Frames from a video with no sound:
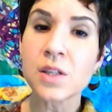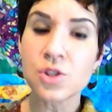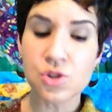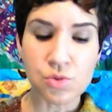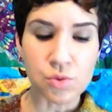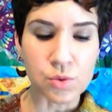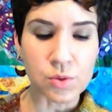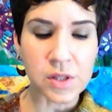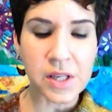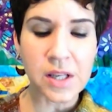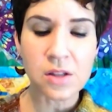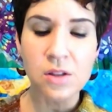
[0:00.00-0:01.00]

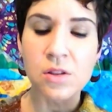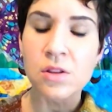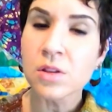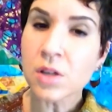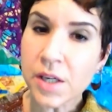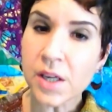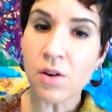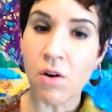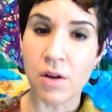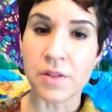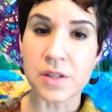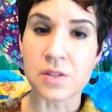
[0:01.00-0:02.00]
truly look at
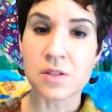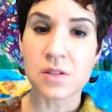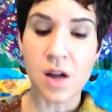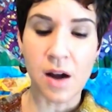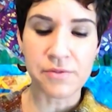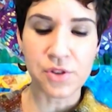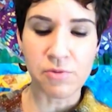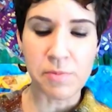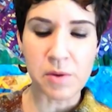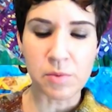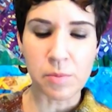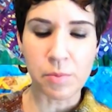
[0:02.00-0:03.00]
all this stuff you've
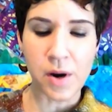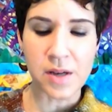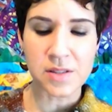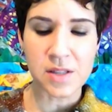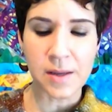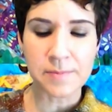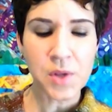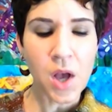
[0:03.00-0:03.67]
been repressing,